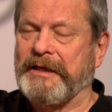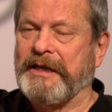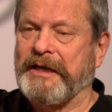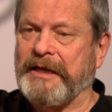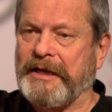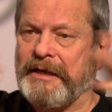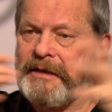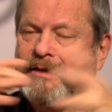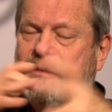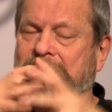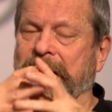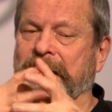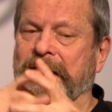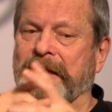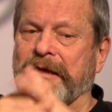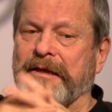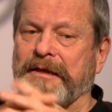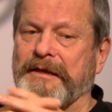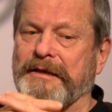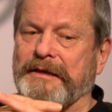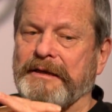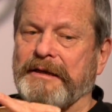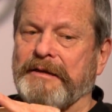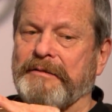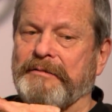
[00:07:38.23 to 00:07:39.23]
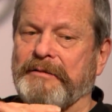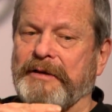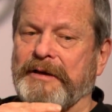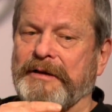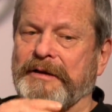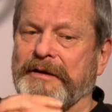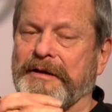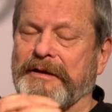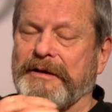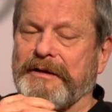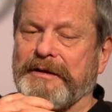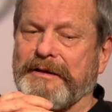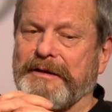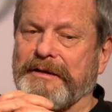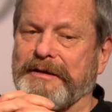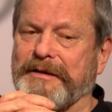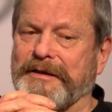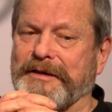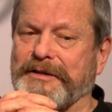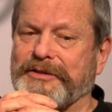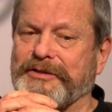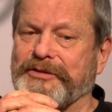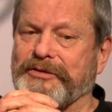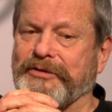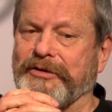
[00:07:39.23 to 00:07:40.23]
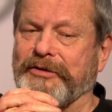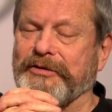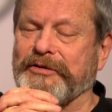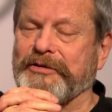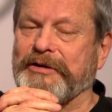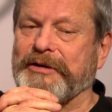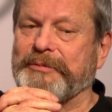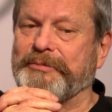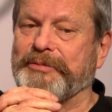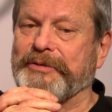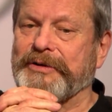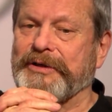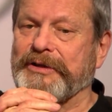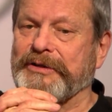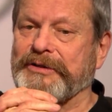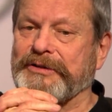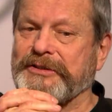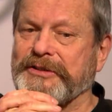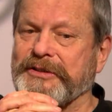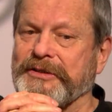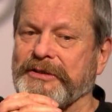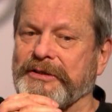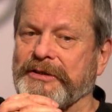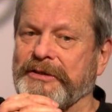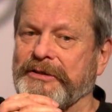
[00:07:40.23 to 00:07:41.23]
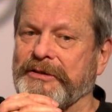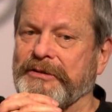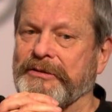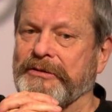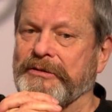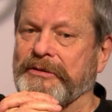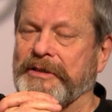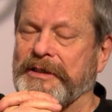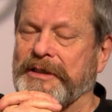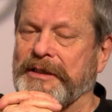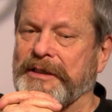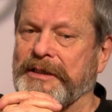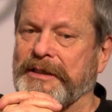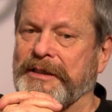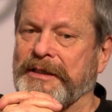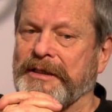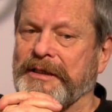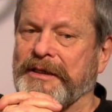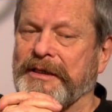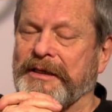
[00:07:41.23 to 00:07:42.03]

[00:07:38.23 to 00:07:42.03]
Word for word: I had an uh, uh, extraordinary producer who, uh,